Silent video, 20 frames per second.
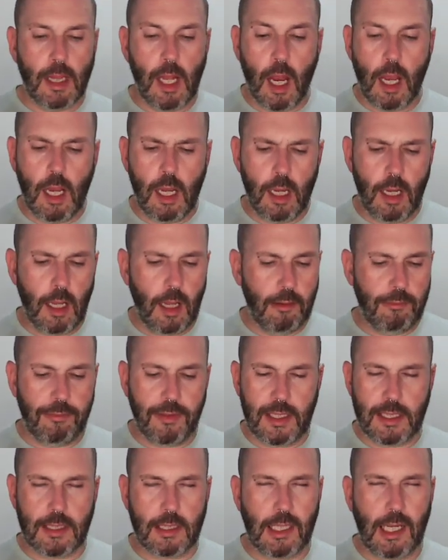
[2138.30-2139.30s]
Love
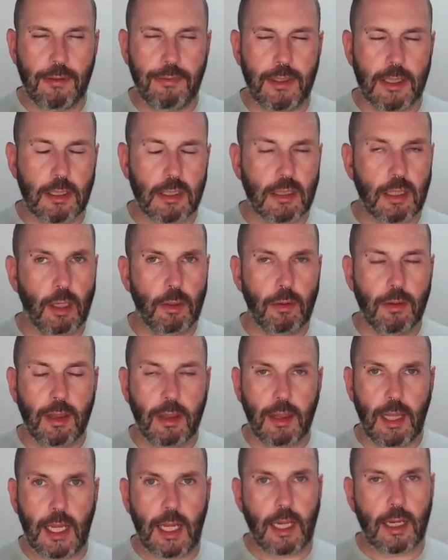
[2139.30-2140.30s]
this stuff, it's so
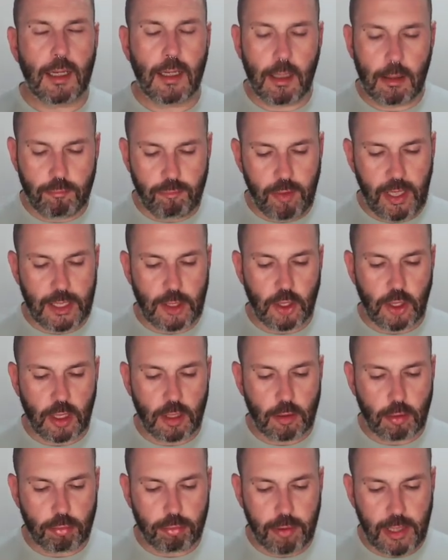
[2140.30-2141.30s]
thick and rich
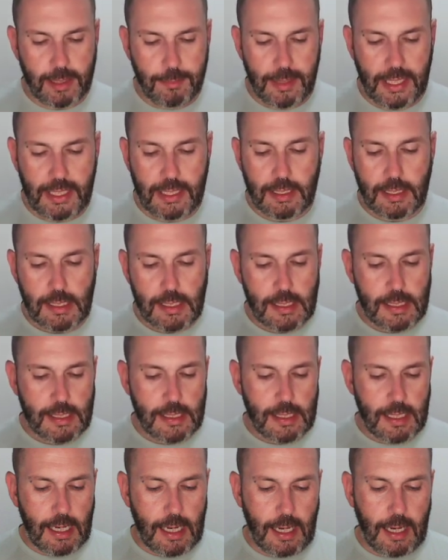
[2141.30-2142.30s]
and creamy.
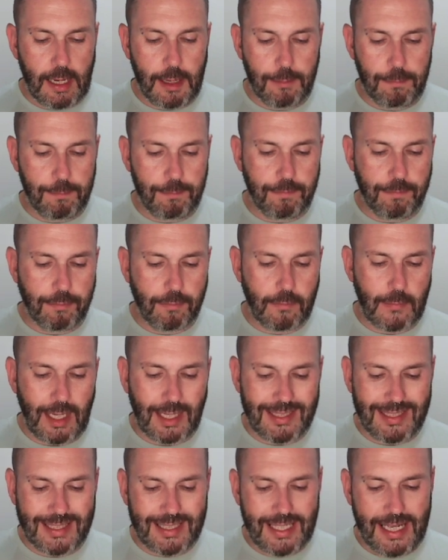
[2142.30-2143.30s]

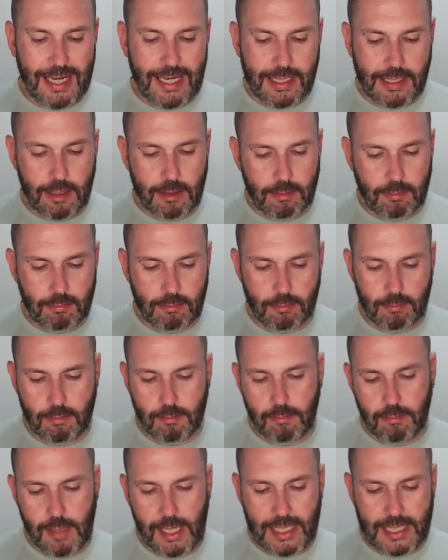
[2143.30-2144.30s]
I did
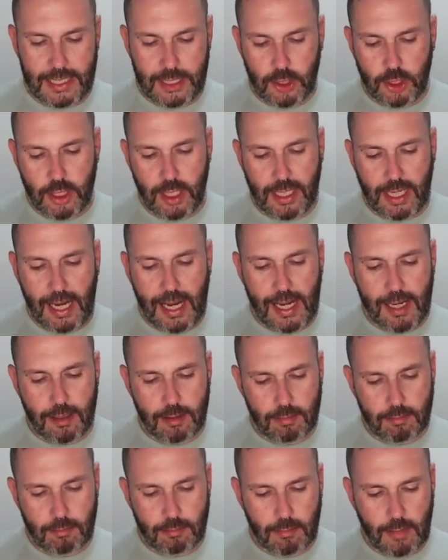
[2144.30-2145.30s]
manage to get,
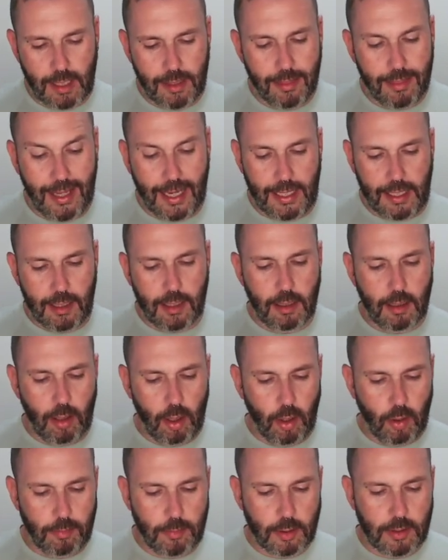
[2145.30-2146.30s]
I think,
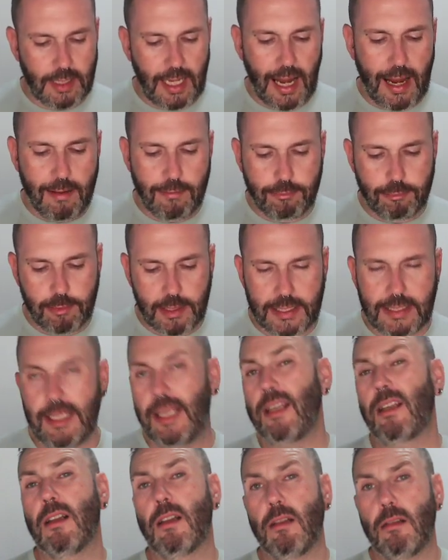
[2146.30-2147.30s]
almost every
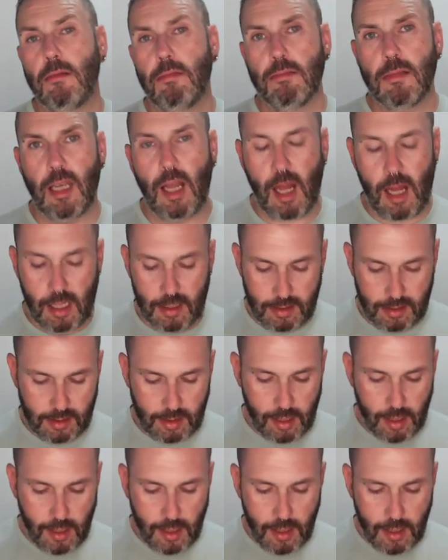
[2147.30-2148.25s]
single last